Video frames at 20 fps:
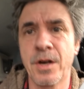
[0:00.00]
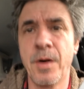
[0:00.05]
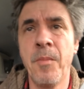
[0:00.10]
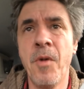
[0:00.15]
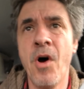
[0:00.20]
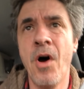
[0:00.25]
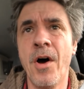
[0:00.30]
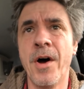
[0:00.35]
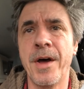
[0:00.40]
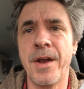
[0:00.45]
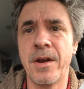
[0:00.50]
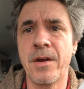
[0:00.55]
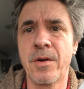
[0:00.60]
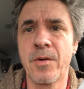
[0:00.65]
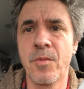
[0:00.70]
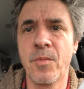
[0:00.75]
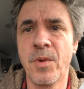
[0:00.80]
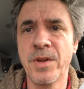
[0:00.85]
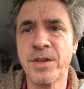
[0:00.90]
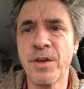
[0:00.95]
Come on,
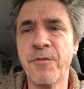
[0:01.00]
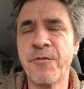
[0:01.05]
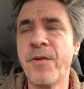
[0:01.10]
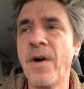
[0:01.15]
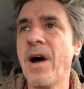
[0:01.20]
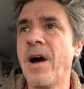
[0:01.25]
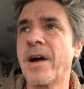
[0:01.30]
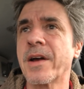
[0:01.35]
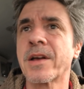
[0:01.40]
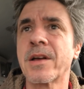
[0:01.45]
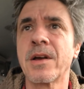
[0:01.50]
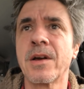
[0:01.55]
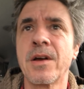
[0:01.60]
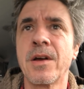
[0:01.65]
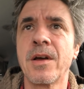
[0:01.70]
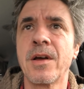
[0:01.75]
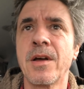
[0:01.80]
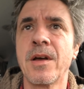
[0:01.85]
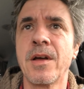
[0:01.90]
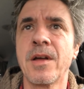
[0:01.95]
what the fuck?
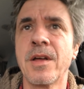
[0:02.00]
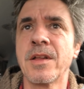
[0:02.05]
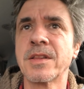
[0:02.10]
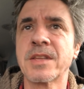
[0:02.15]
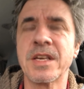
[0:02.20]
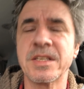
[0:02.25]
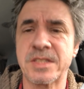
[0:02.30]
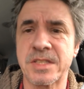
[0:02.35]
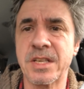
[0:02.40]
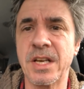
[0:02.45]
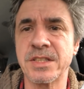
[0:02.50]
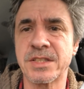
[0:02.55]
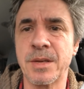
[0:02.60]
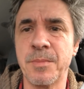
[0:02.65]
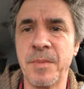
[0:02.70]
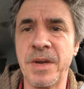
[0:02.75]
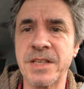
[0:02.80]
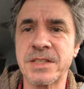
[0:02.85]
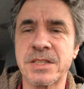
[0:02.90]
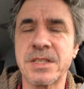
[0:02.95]
This
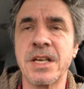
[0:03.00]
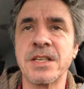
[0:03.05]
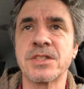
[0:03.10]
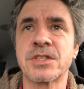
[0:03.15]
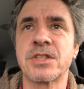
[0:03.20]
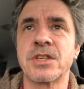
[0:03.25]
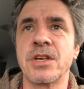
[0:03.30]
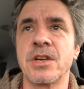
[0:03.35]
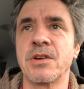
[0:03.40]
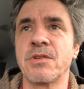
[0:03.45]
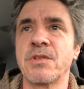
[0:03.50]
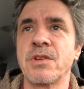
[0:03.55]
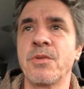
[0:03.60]
doesn't make sense to you.